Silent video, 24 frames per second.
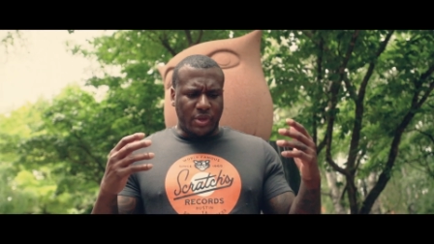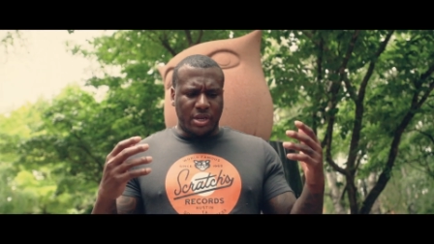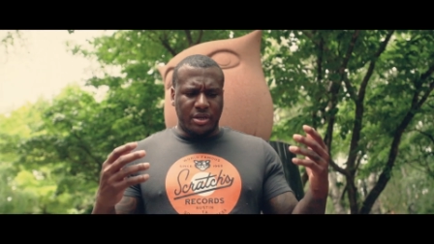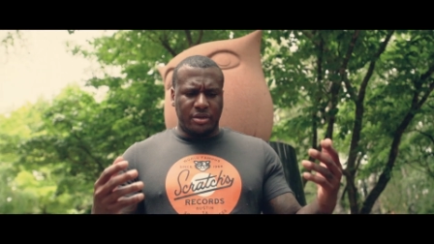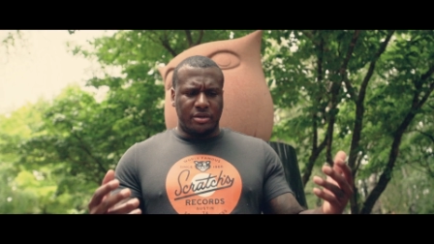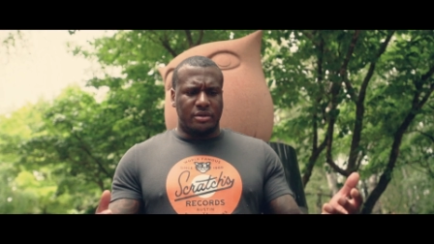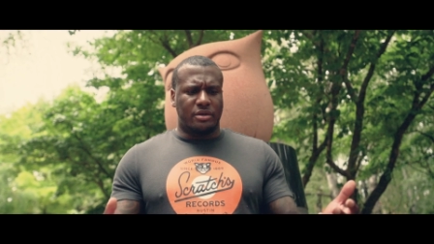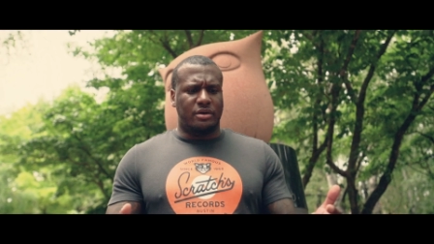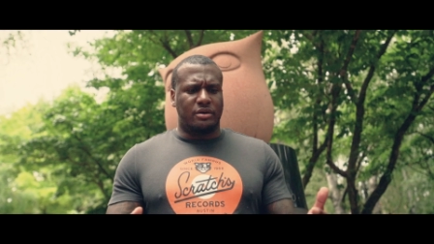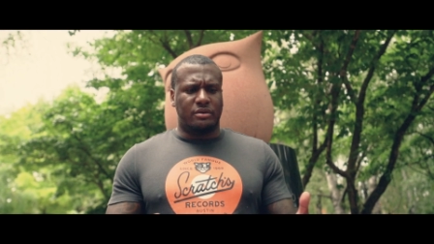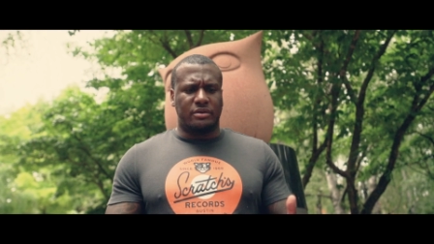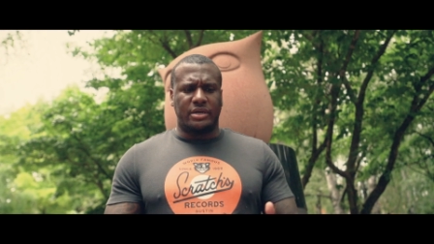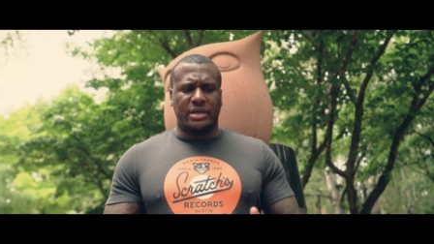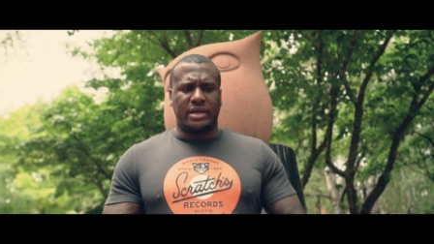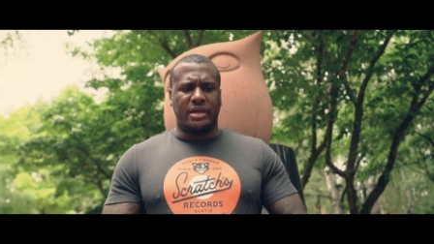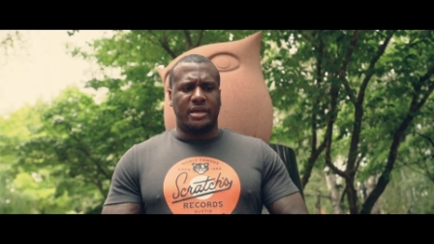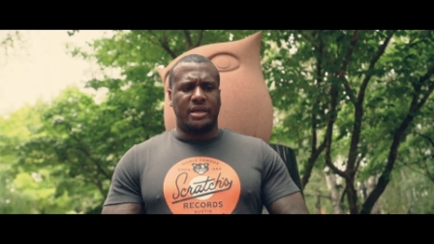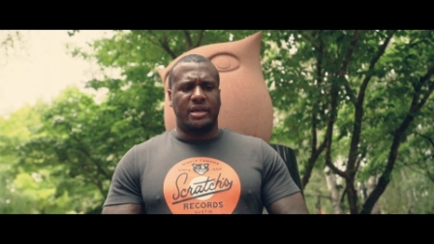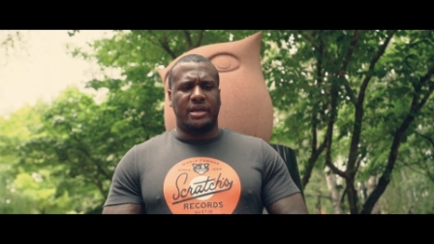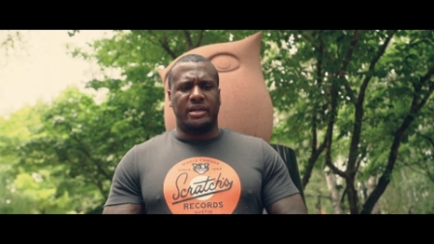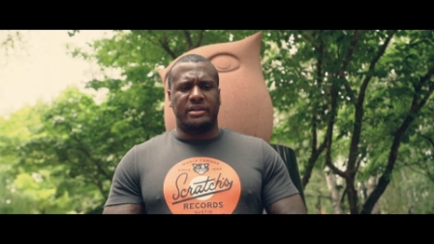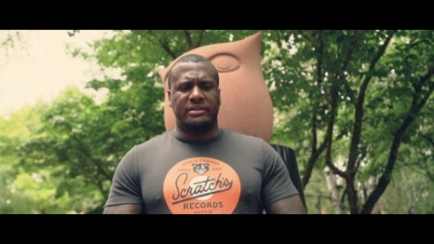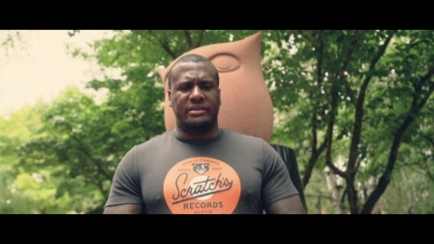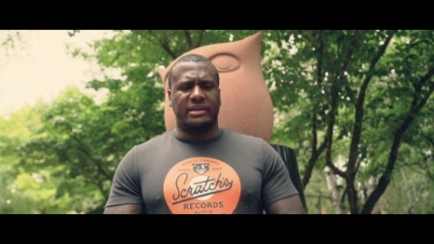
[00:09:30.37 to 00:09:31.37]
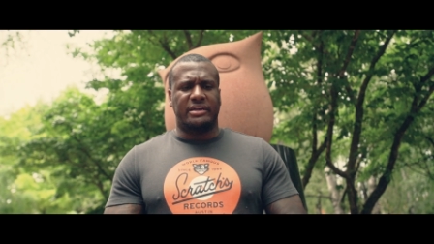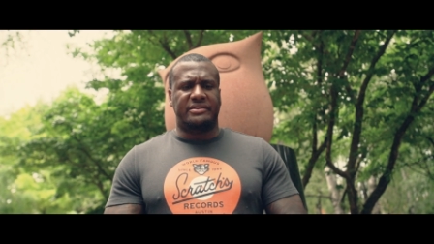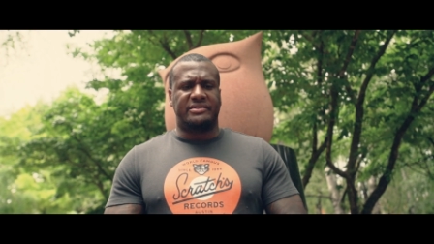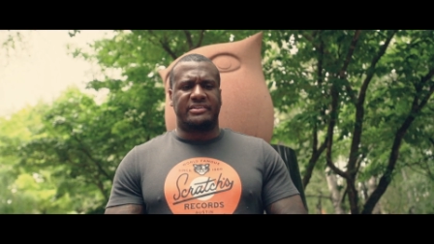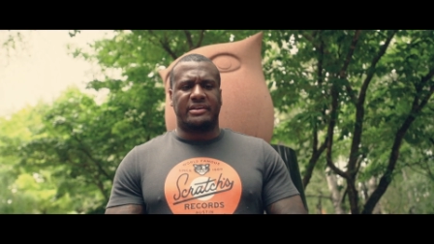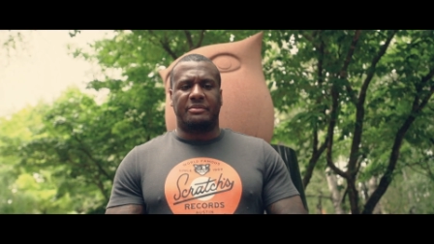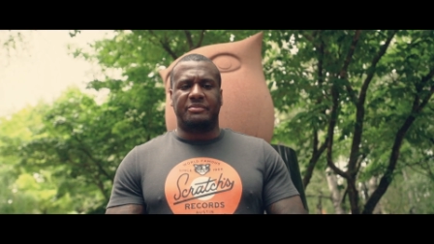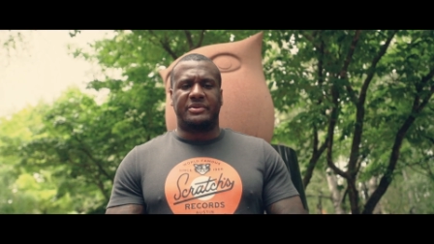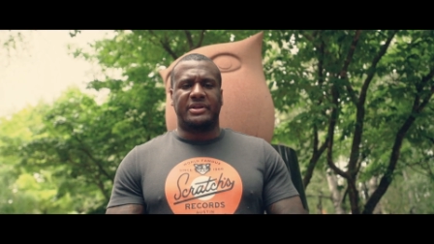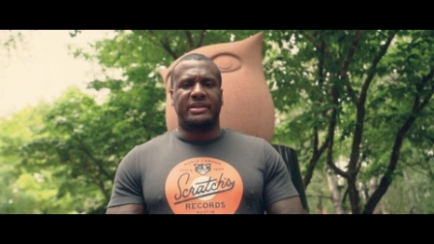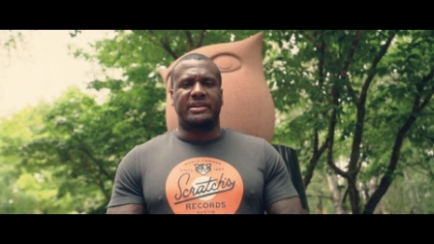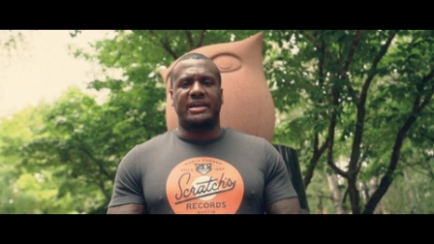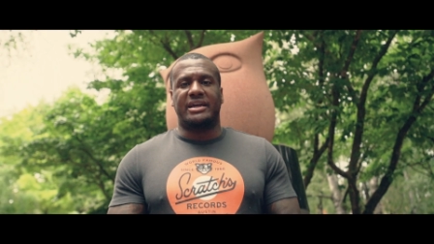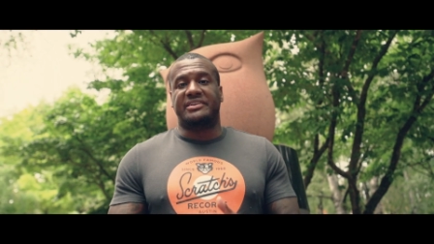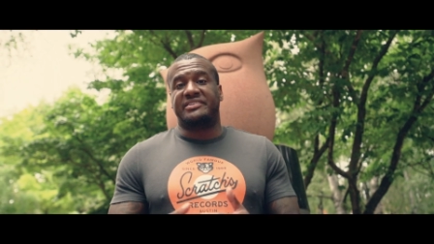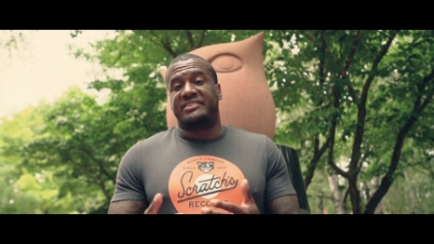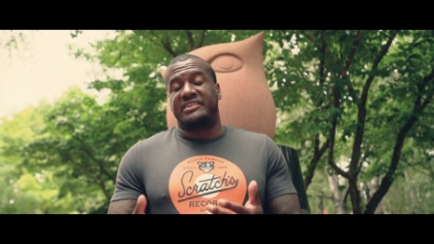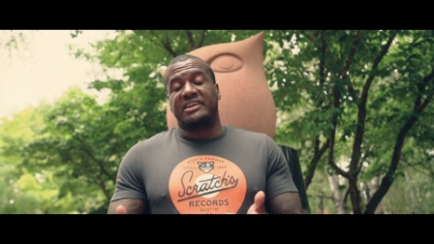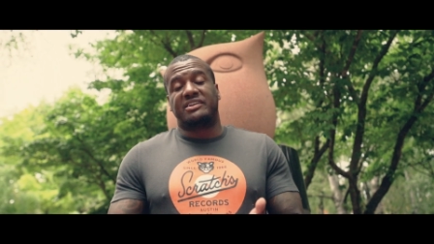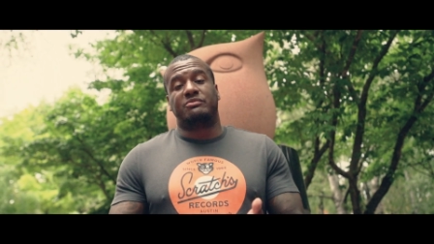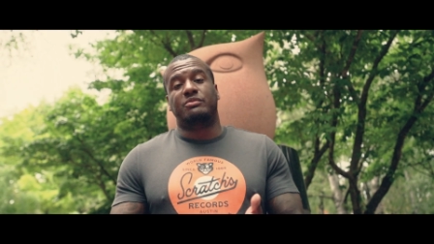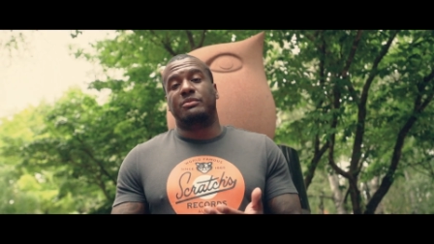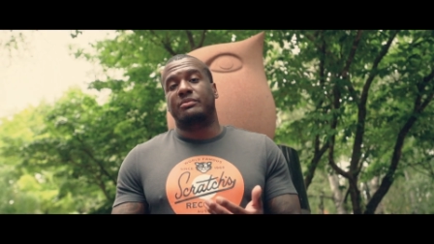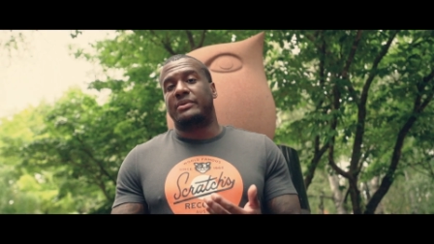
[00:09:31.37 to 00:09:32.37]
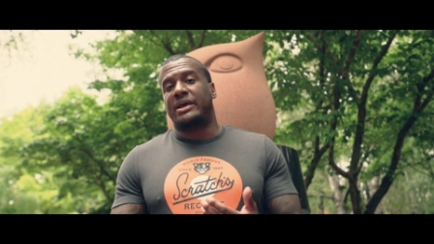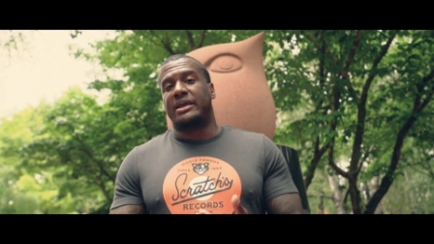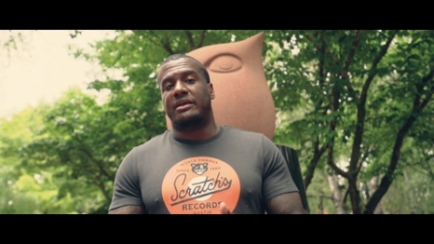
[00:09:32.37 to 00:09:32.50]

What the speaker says: you know, it's something that sticks with me.